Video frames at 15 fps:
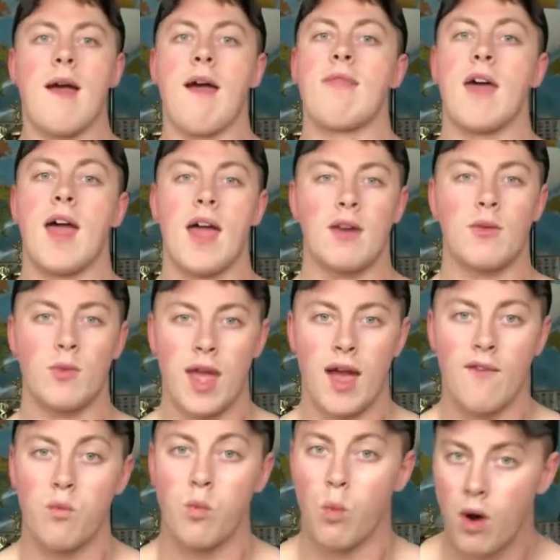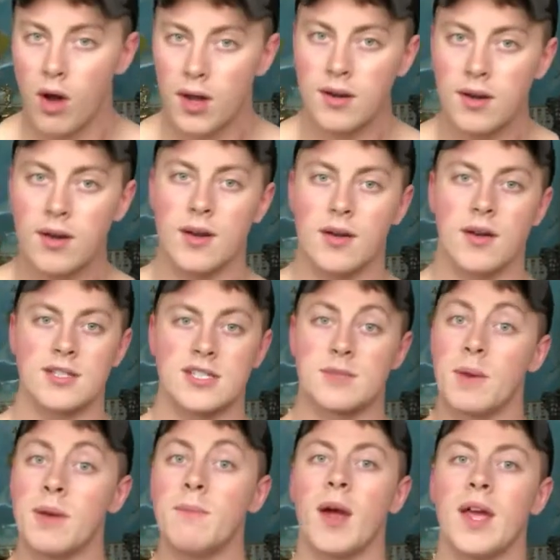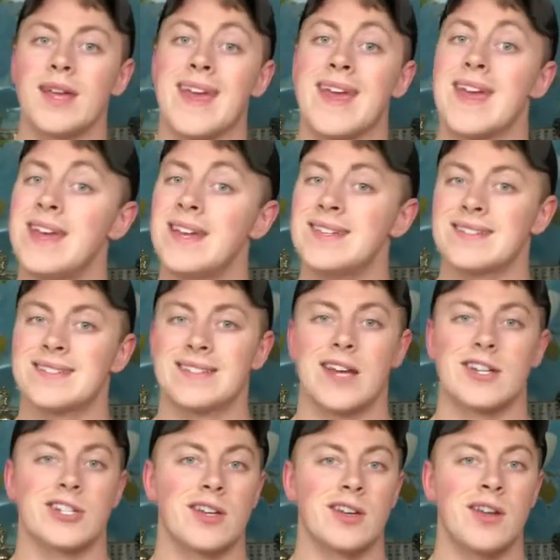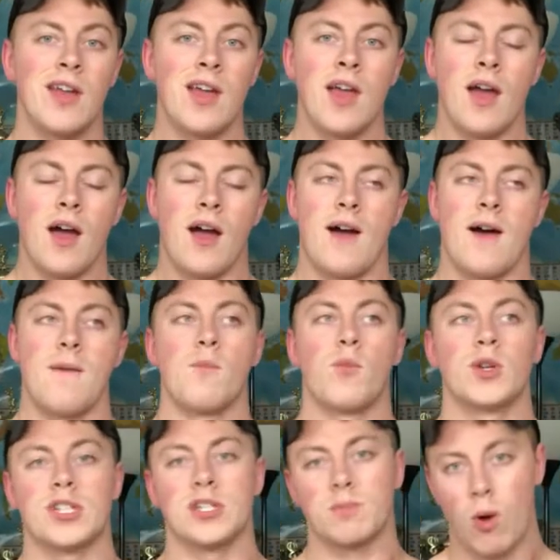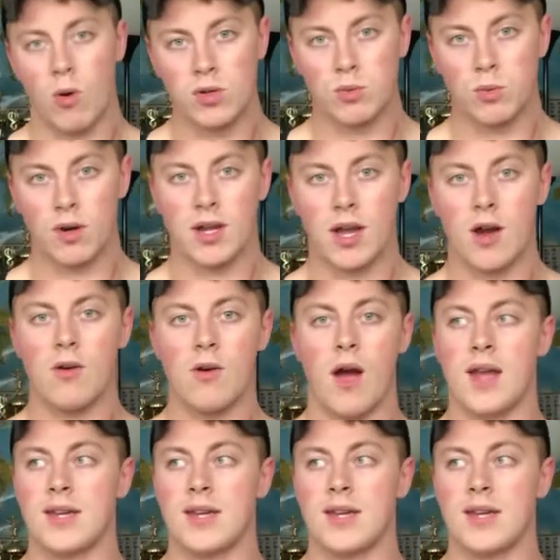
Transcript: And then we have one spin bike hit session, Um, which is post-workout.